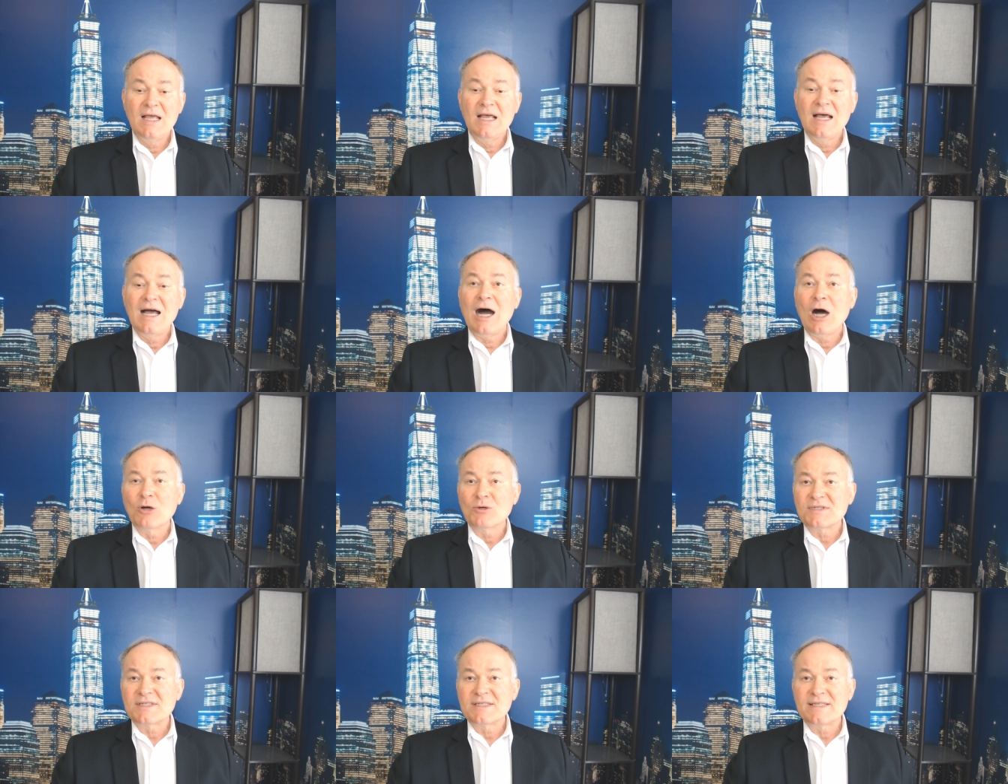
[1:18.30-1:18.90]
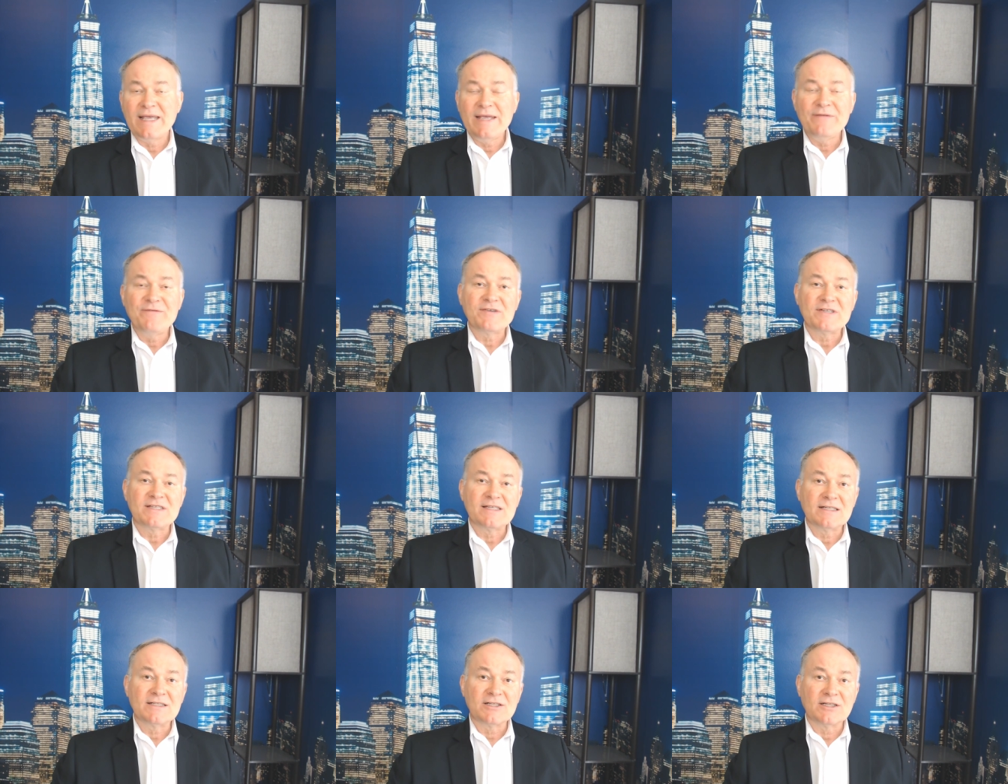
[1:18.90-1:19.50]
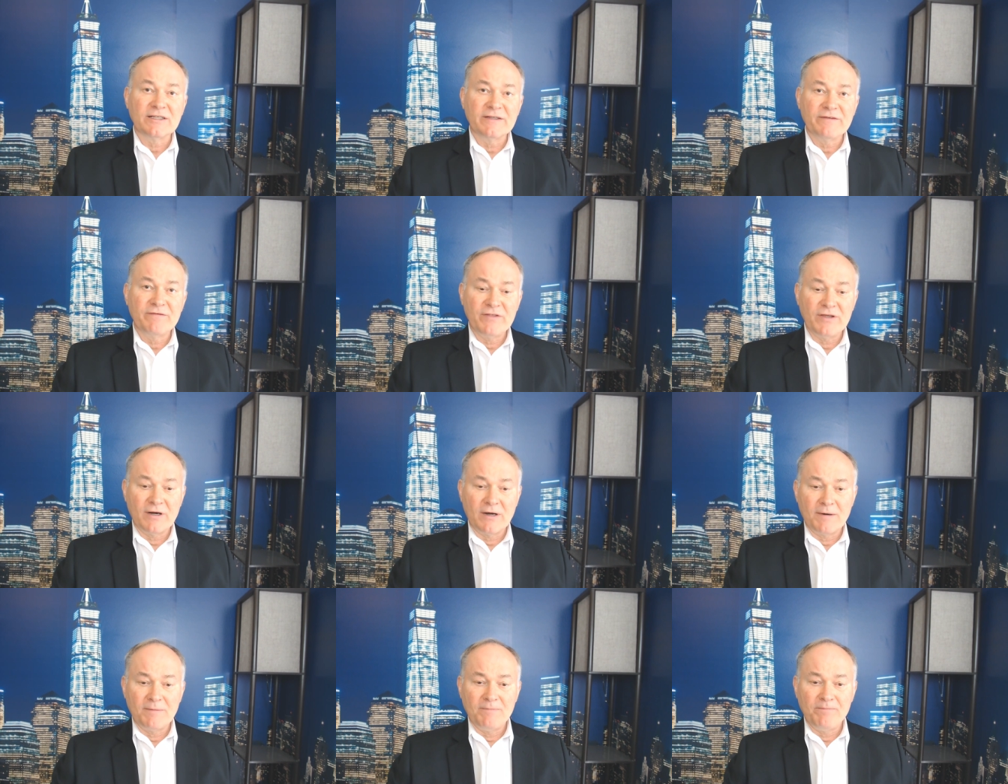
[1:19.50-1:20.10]
How safe is it to live
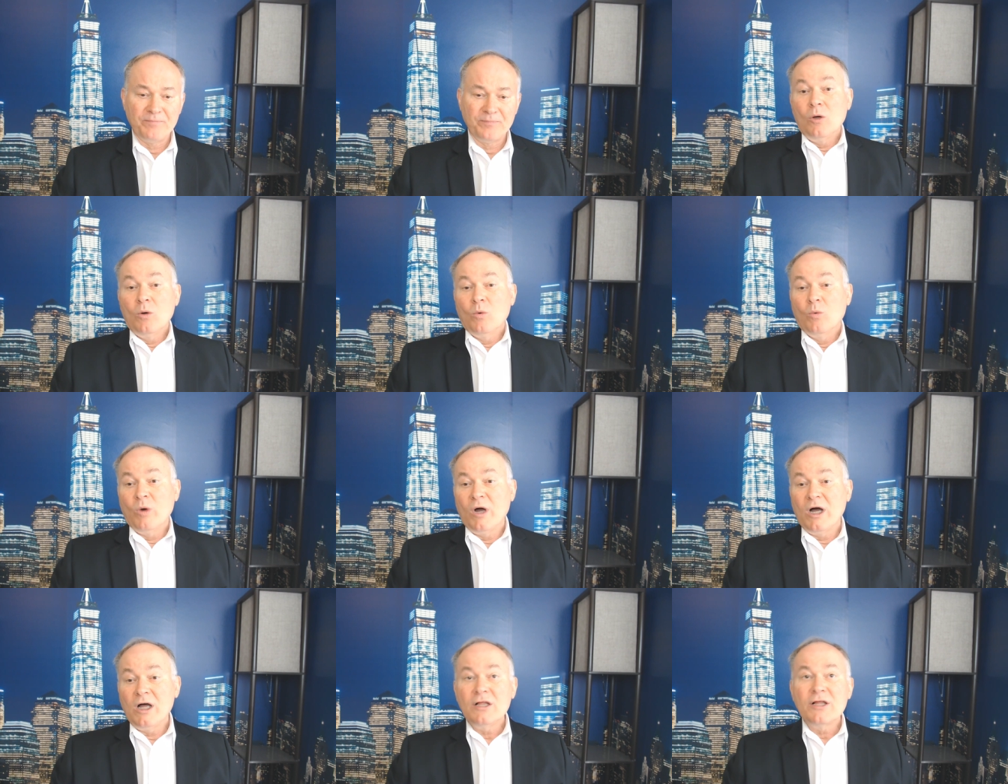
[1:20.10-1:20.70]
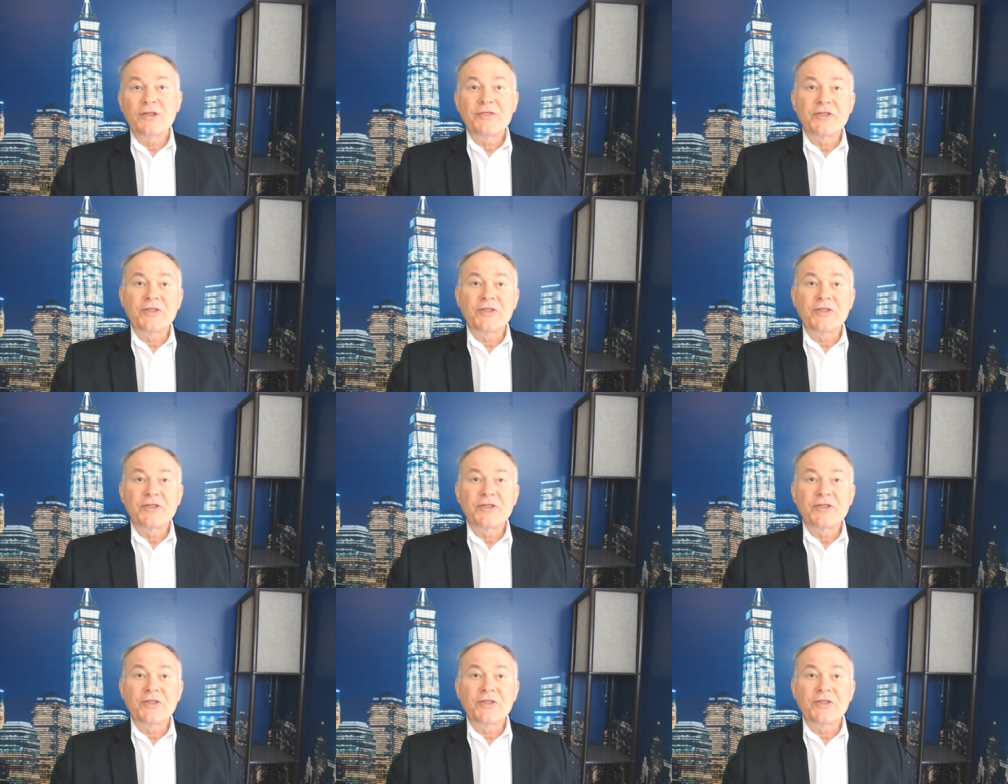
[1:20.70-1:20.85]
there? Well,